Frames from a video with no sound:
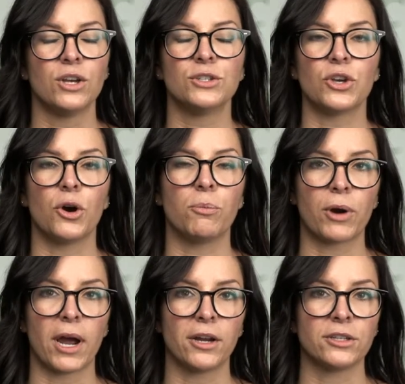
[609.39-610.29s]
So
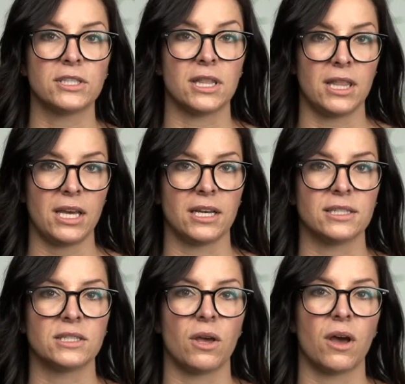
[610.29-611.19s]
prior to
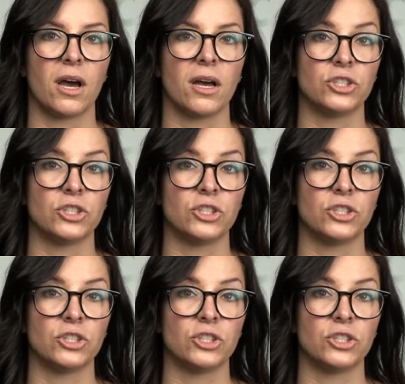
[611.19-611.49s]
this, a